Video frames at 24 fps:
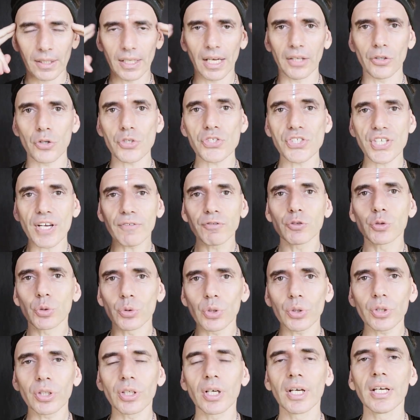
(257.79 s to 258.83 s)
And the
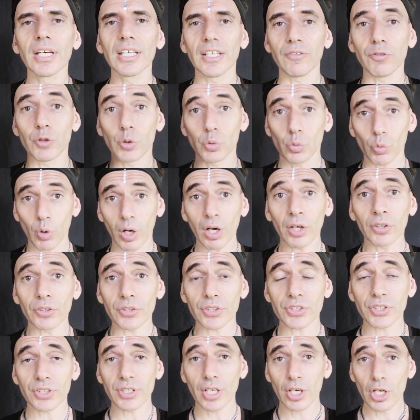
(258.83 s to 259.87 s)
self-talk, if you
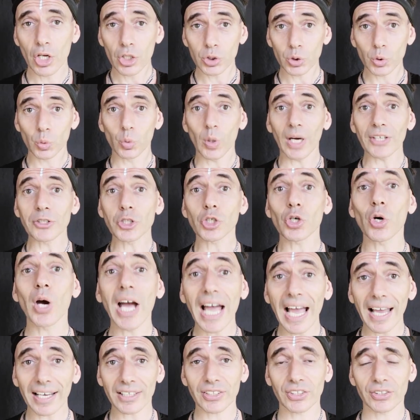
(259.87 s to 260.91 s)
want to
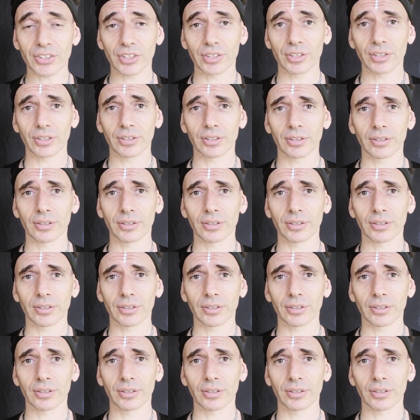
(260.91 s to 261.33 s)
attract